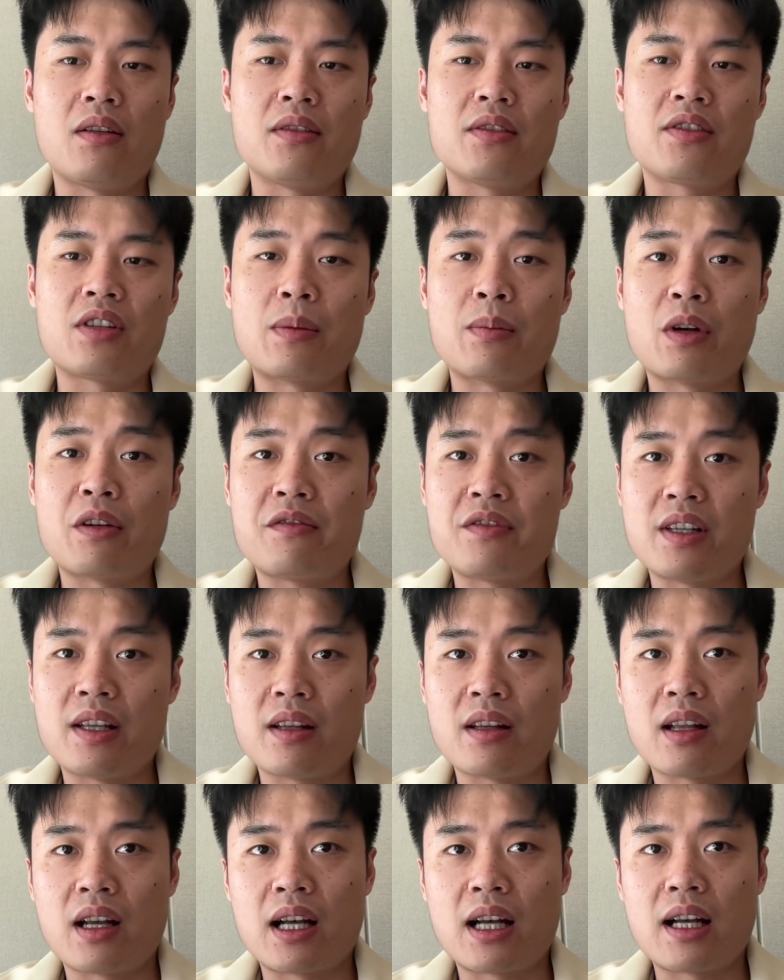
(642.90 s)
some of
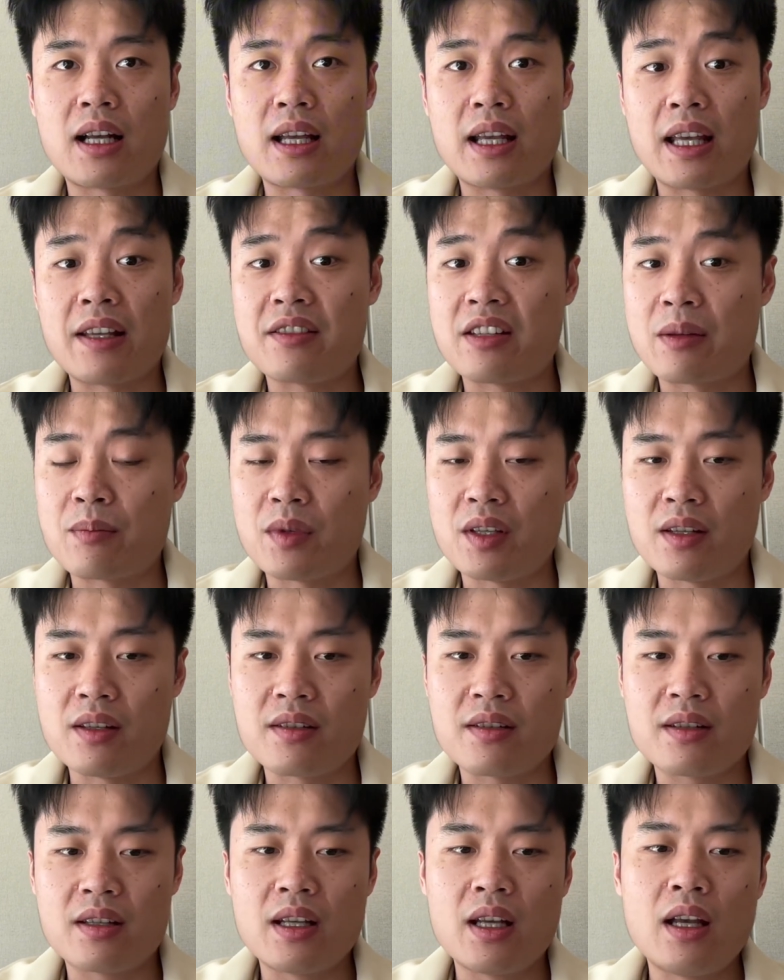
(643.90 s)
them are
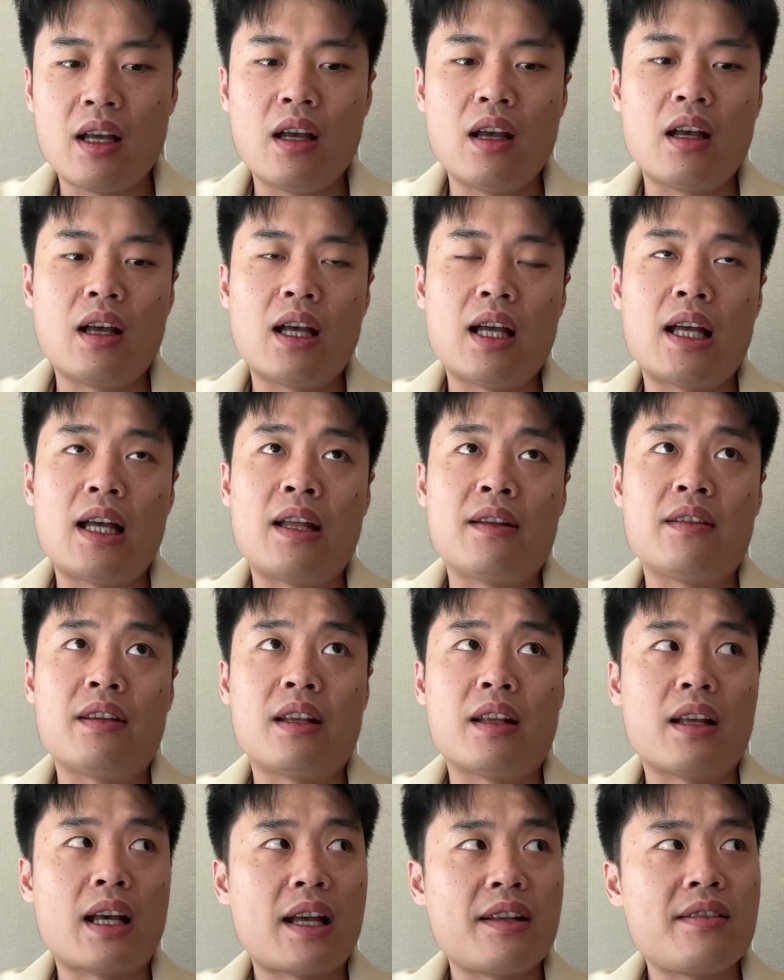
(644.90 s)
SMEs, and
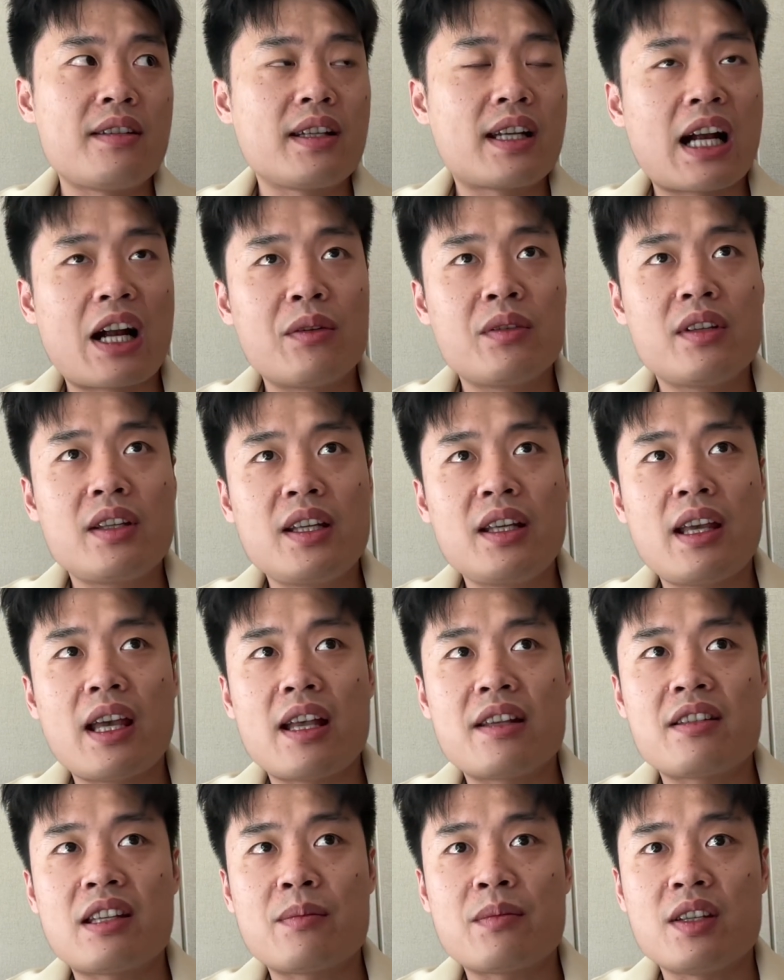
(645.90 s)
I think currently
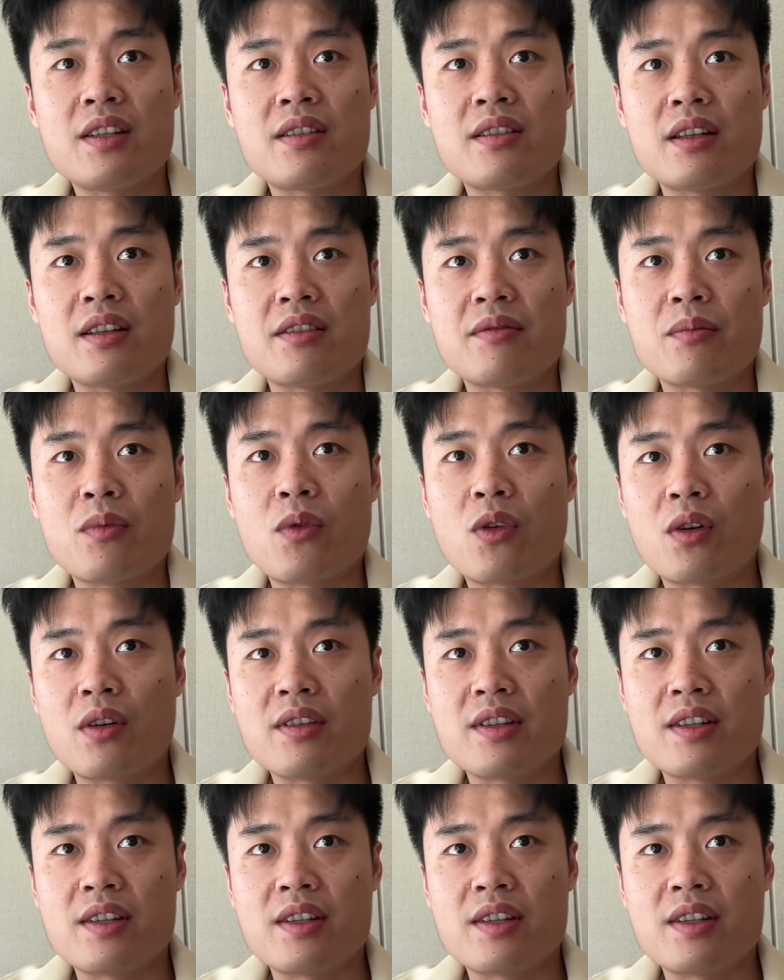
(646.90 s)
SMEs is more